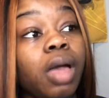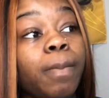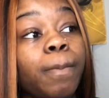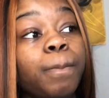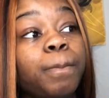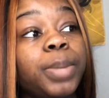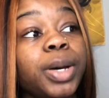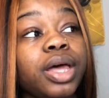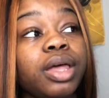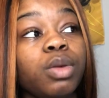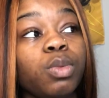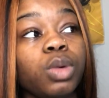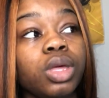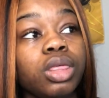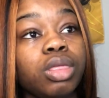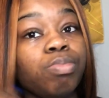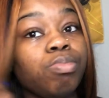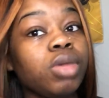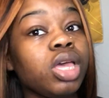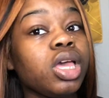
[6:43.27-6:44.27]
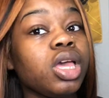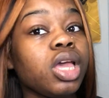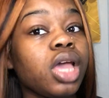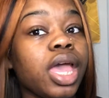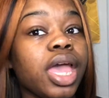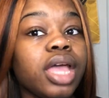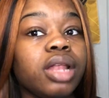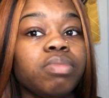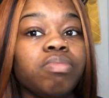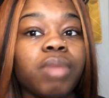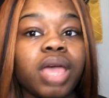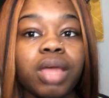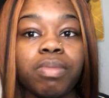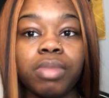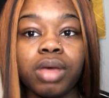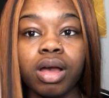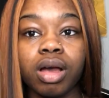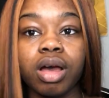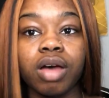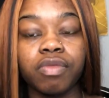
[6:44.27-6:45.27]
But with me, it made me
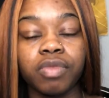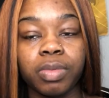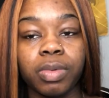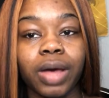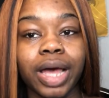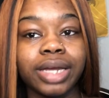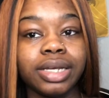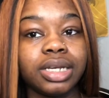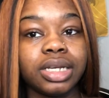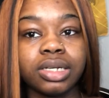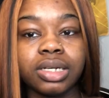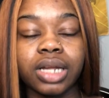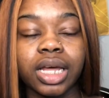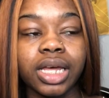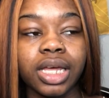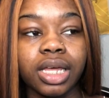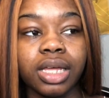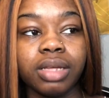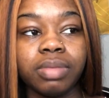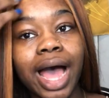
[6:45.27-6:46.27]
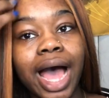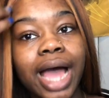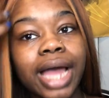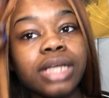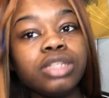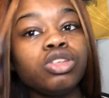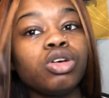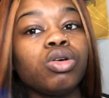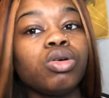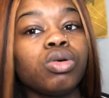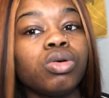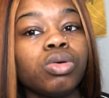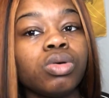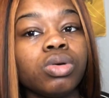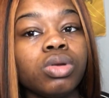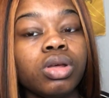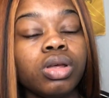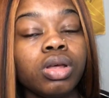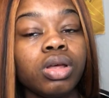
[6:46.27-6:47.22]
uncomfortable. I didn't like it. I told